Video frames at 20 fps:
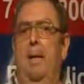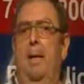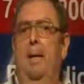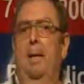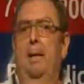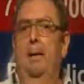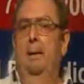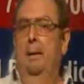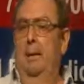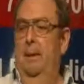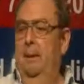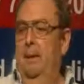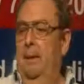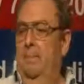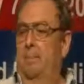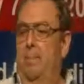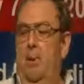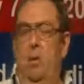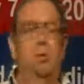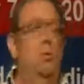the,
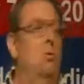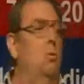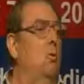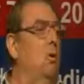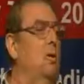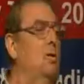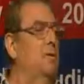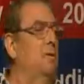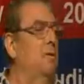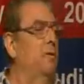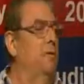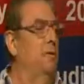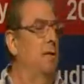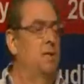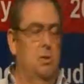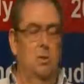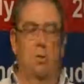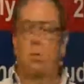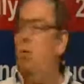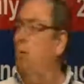the, protocols of
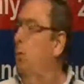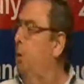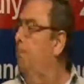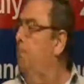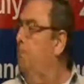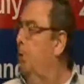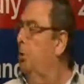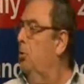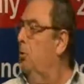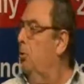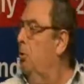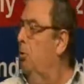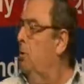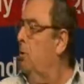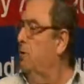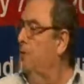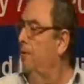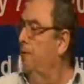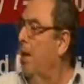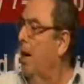the so-called
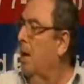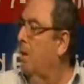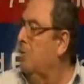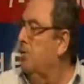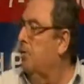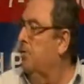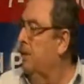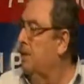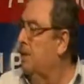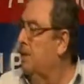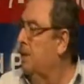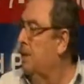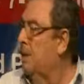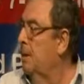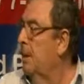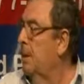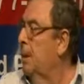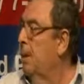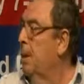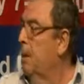protocols of Auschwitz,
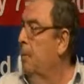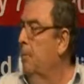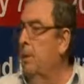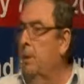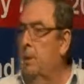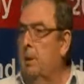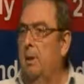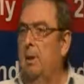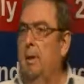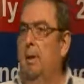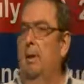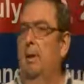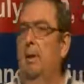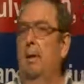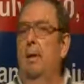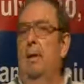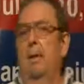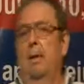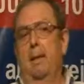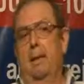when uh,
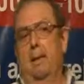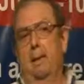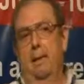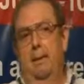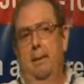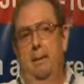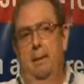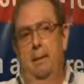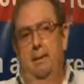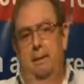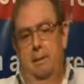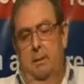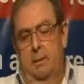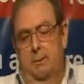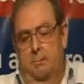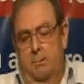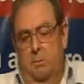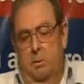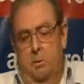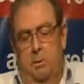uh, uh
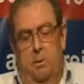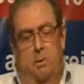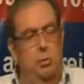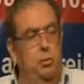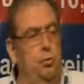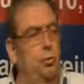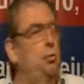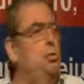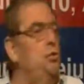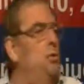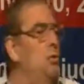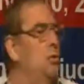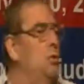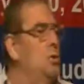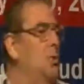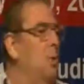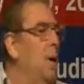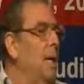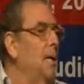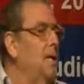two
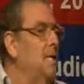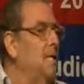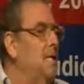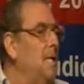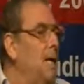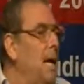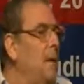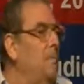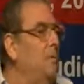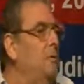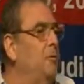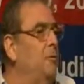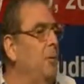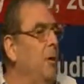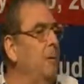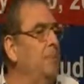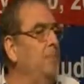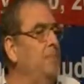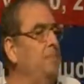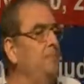Jews who had escaped
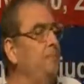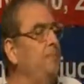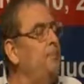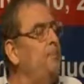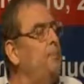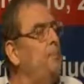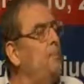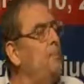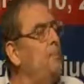from,